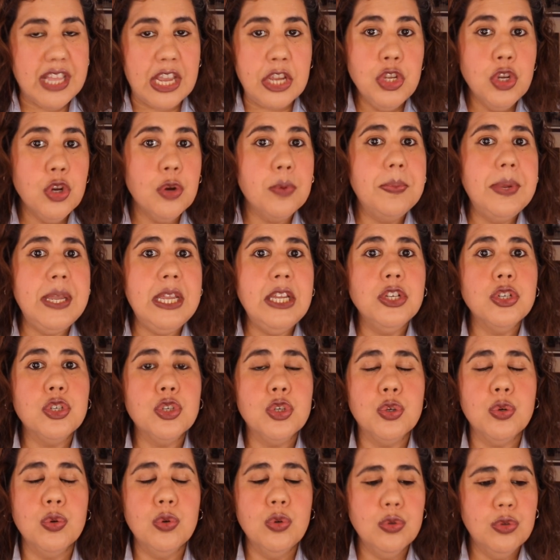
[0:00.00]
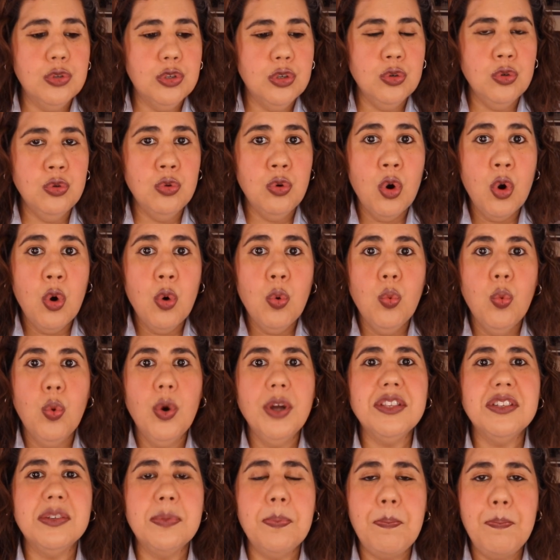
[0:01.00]
that you're being true to
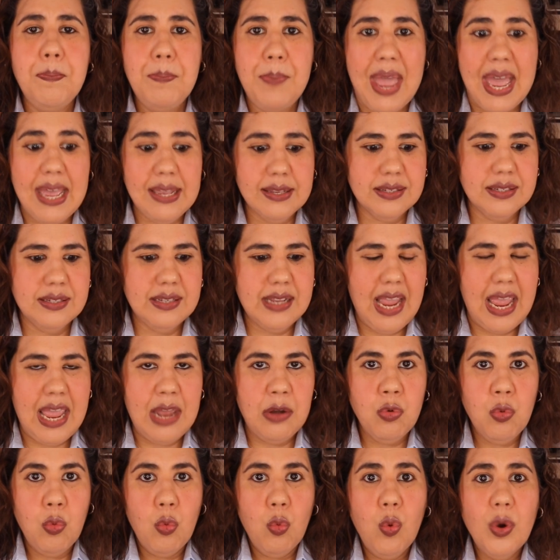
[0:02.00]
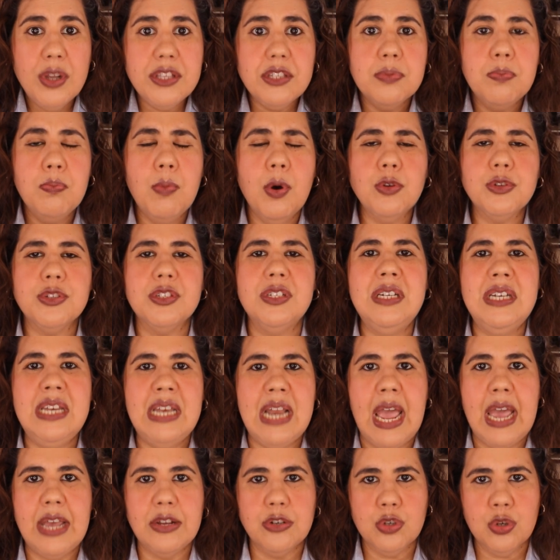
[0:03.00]
what's best and what's most
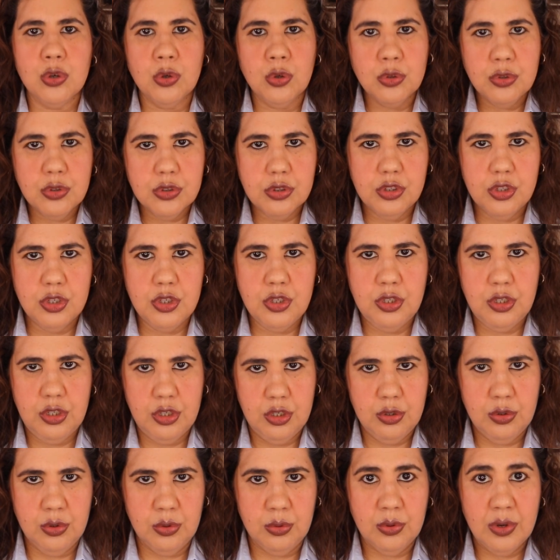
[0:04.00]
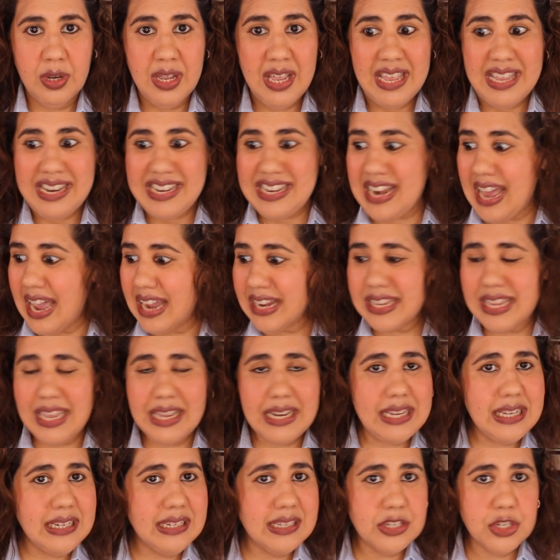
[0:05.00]
natural to you, not
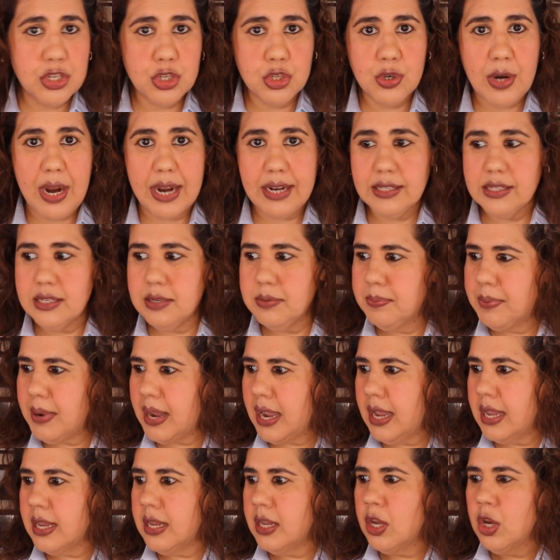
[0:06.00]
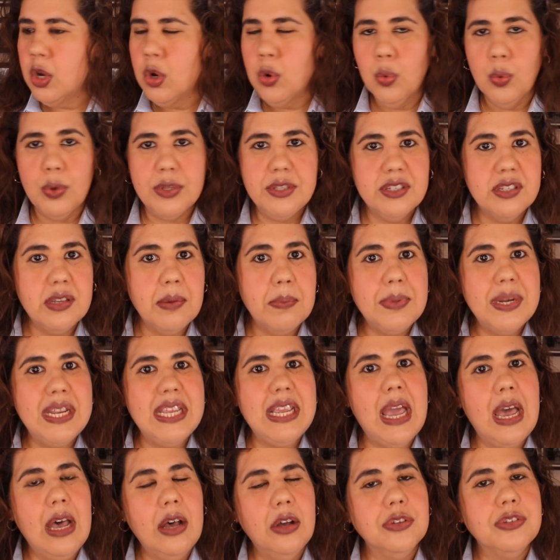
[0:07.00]
getting distracted by what
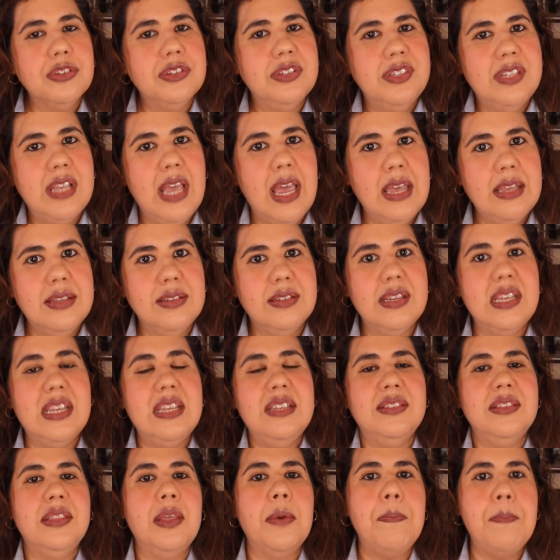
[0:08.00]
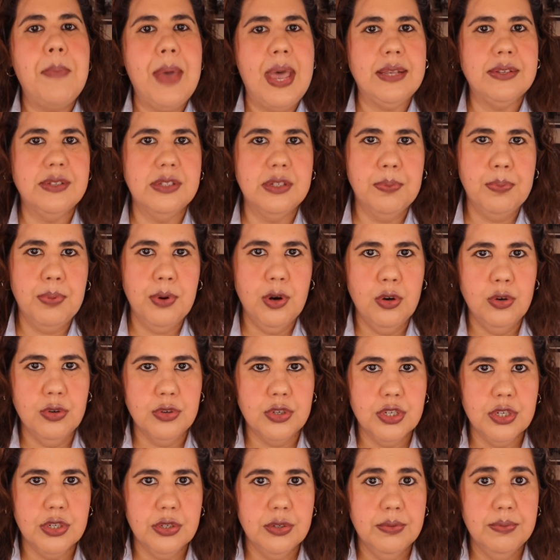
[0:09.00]
somebody else says is the best
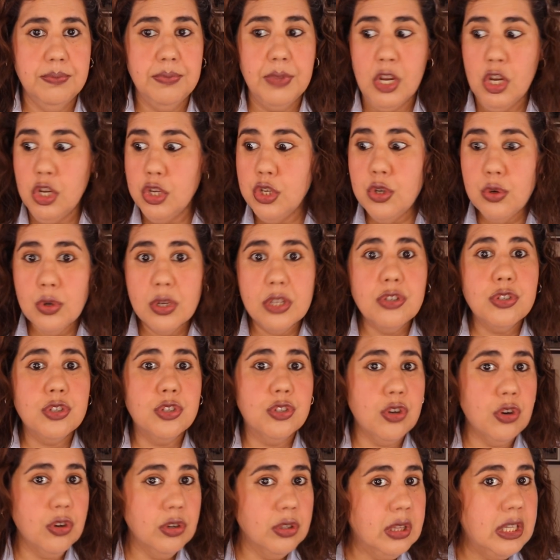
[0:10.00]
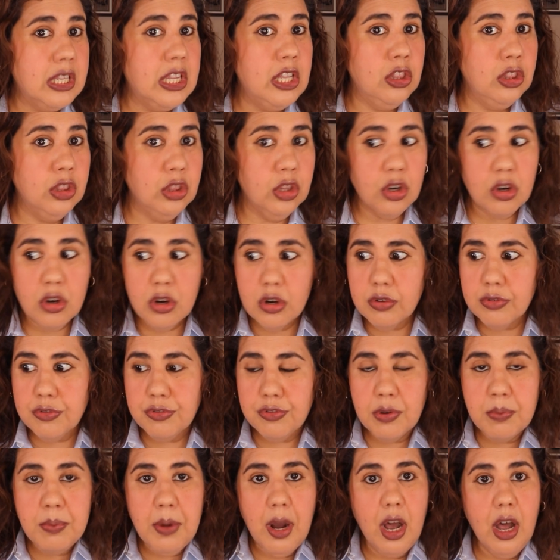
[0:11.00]
approach. You can certainly learn
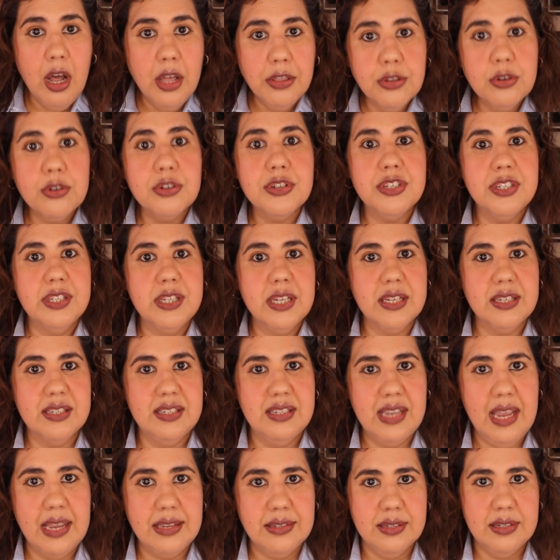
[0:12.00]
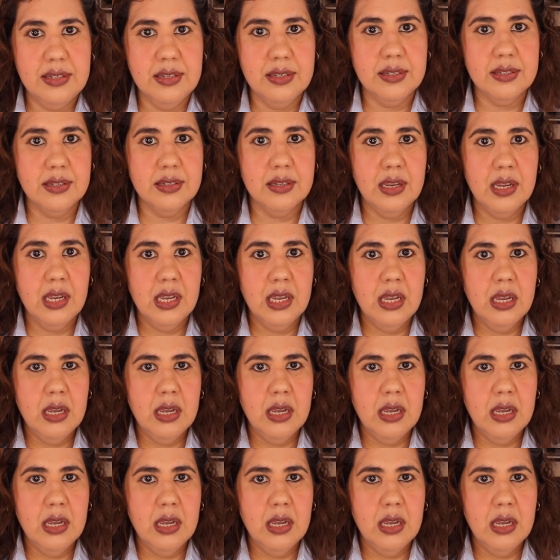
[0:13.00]
from others' successes,